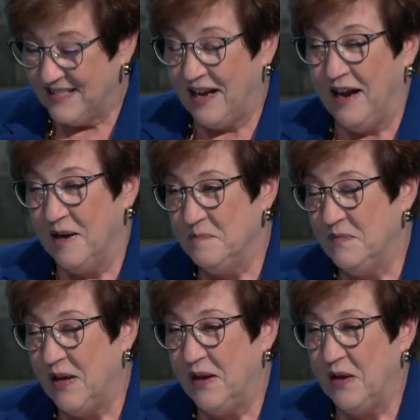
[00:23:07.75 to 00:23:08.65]

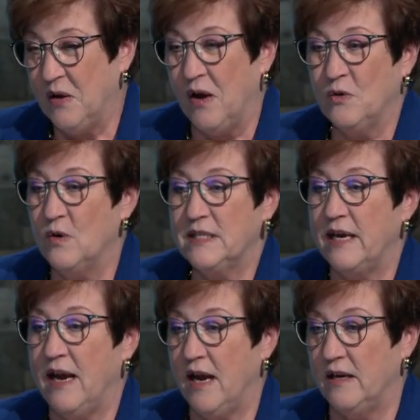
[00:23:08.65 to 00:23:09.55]
Of course,
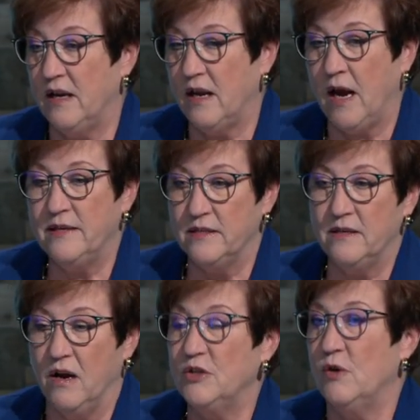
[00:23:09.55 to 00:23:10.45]
I did
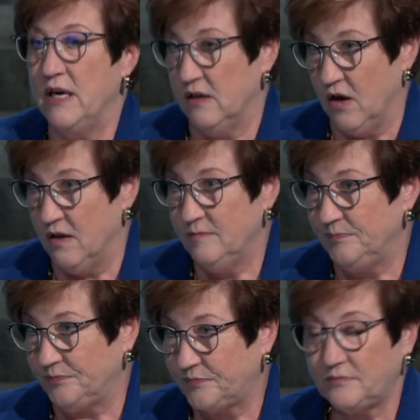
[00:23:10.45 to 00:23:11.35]
not train at all.
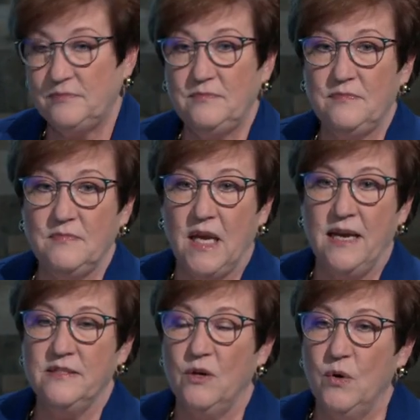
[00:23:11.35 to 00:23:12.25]
And
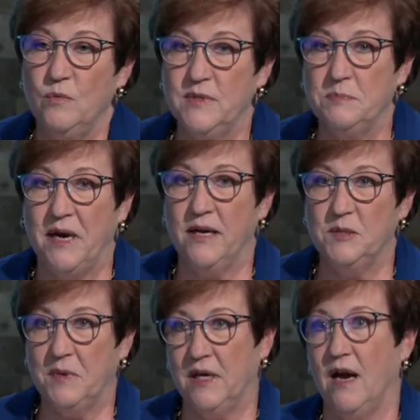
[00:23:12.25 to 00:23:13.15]
so it was my
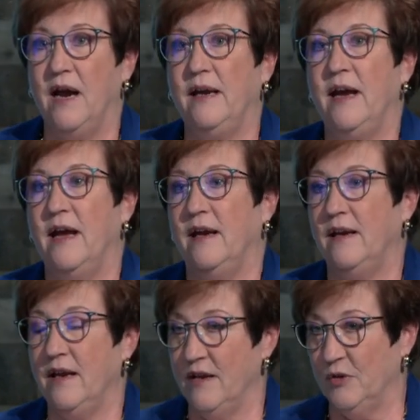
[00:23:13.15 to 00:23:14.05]
husband and I and
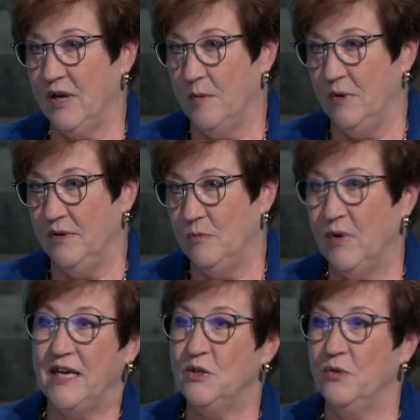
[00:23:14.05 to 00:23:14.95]
another couple. When
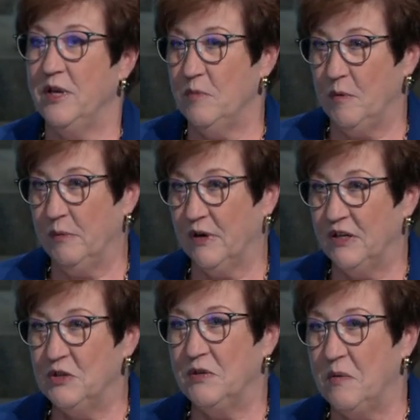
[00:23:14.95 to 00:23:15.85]
I told them what we were going to
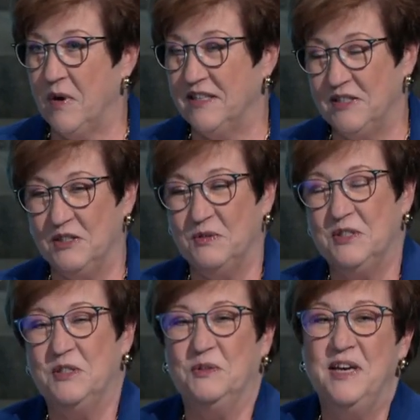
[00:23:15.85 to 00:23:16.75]
do, they wanted to do it
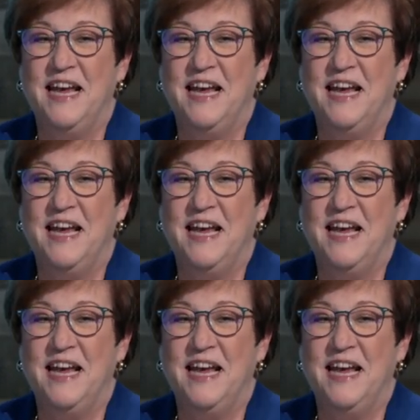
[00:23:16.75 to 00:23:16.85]
too.